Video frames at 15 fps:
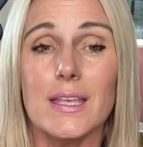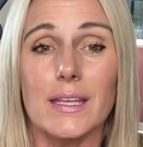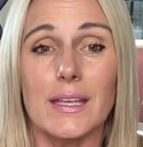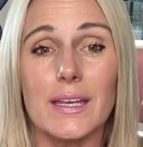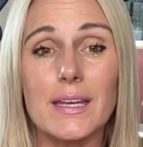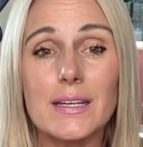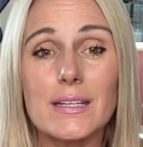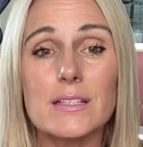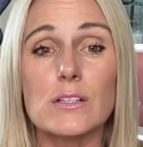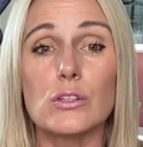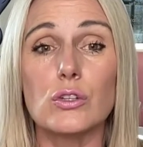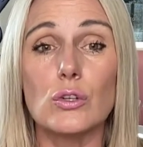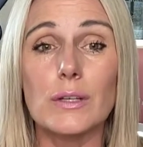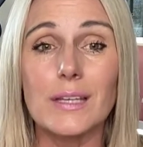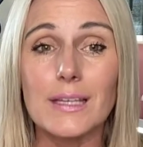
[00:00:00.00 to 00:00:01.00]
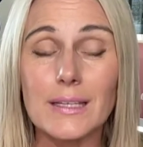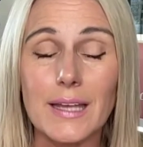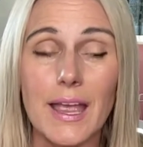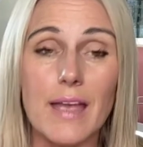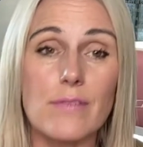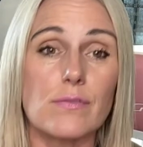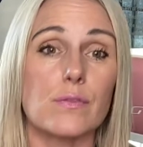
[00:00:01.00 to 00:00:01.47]
It is looking
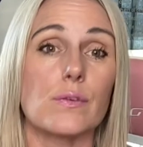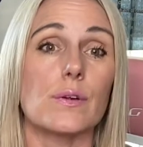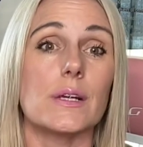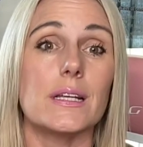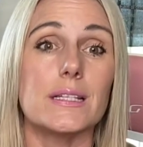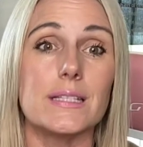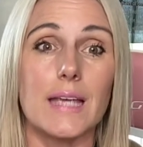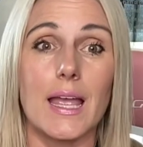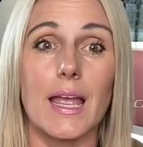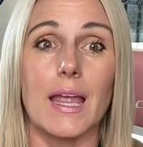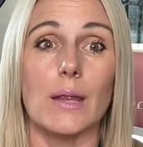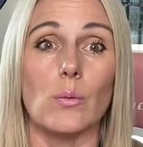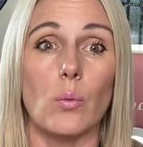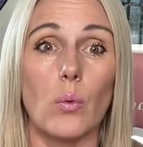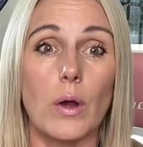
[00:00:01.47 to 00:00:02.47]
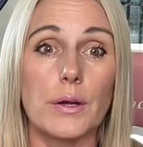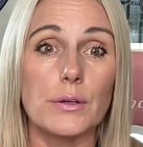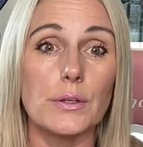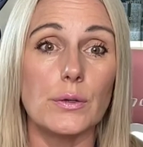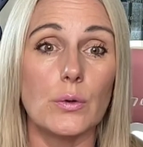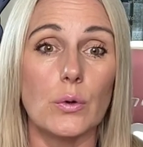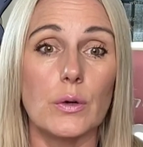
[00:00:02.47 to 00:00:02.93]
every day. What are
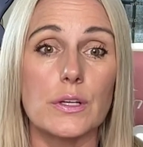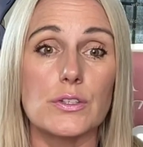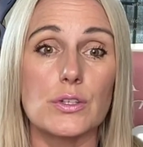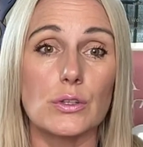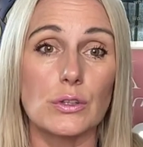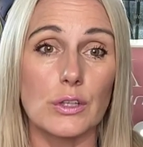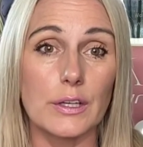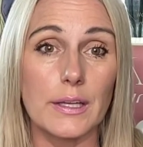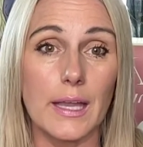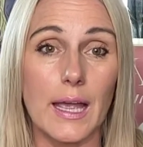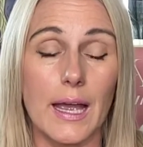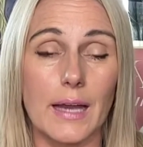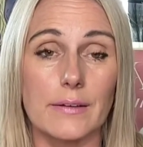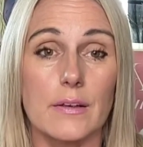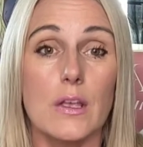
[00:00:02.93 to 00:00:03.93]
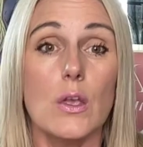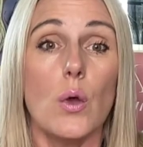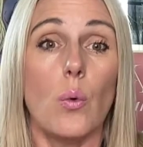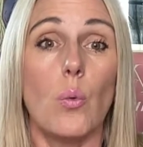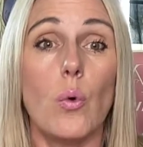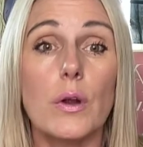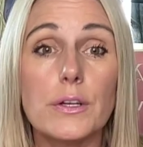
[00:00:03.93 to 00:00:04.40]
you going to look at?
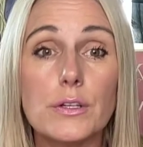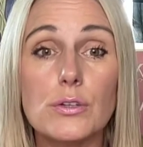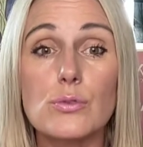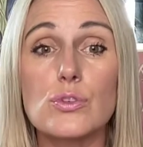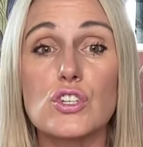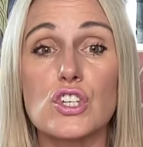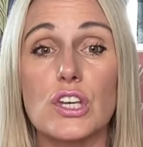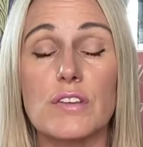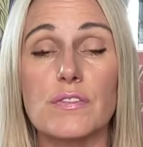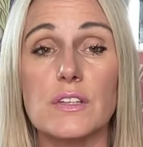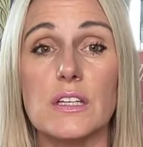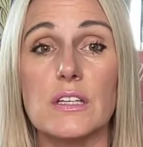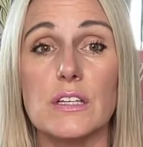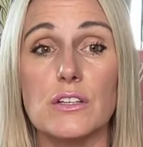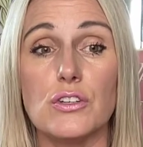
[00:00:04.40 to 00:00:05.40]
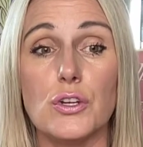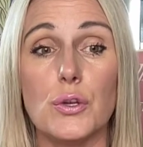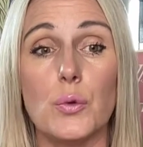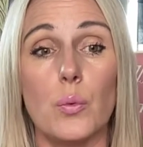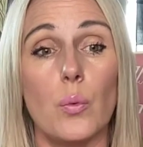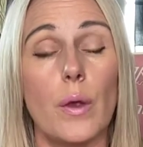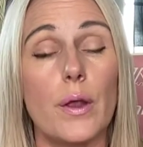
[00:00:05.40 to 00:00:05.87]
What are you shifting in you?
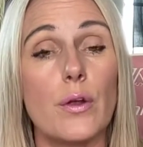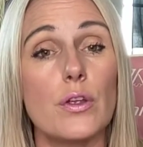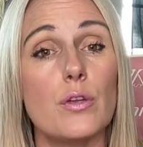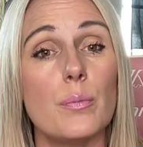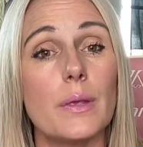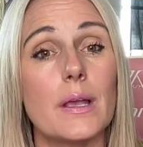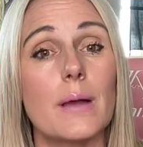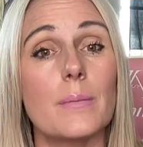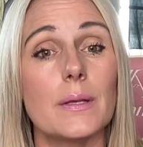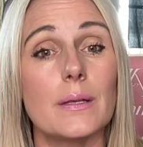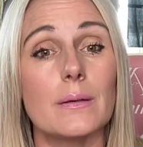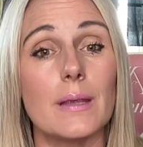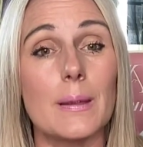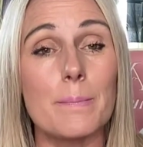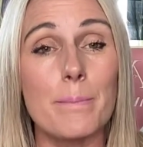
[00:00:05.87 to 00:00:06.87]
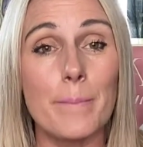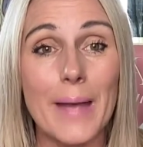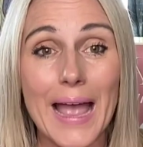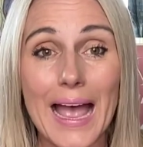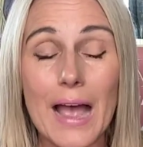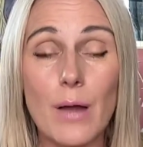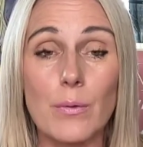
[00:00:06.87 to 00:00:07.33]
Where are you becoming
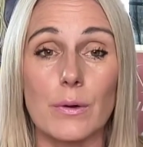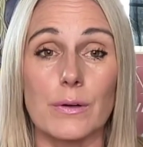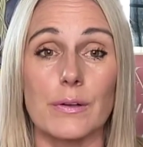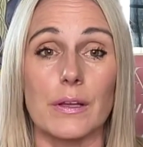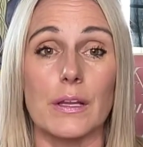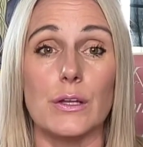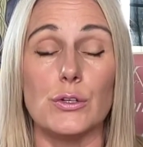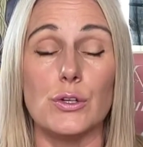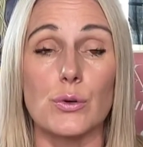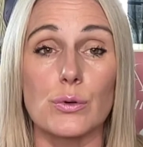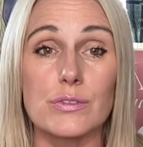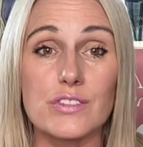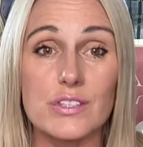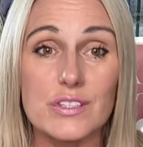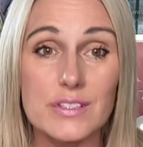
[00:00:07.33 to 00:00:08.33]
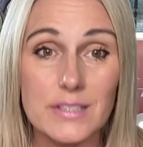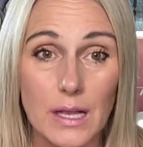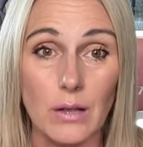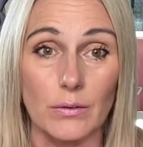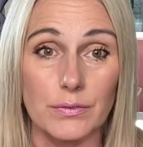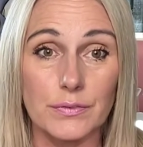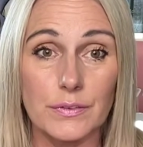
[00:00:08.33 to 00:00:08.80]
empowered in
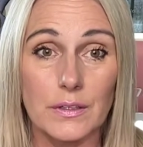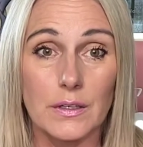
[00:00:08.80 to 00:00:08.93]
yourself?